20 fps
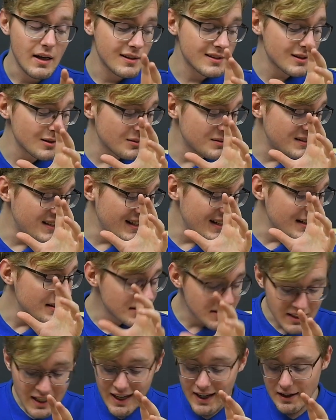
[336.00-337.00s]
So the
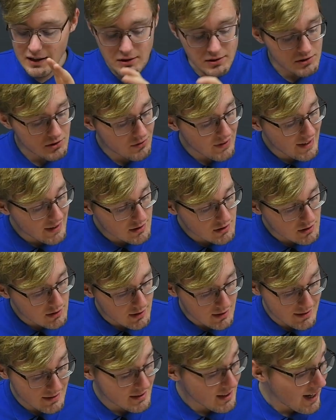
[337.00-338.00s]
entire
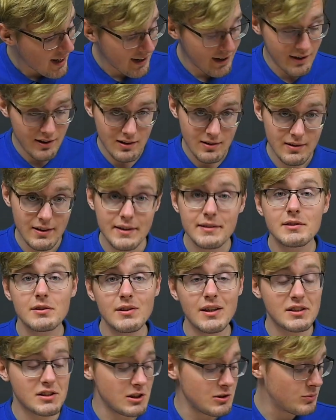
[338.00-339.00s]

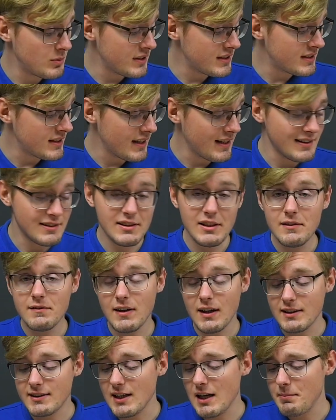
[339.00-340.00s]
interaction with a
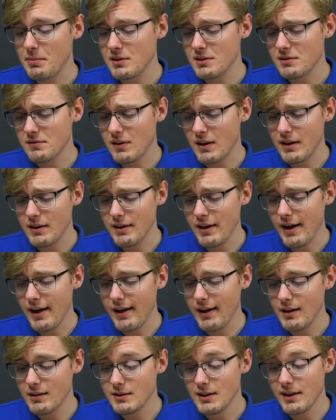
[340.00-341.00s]
device happens via
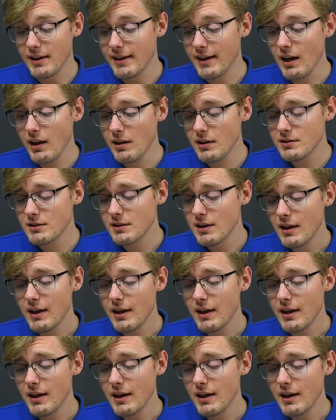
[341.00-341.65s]
a dedicated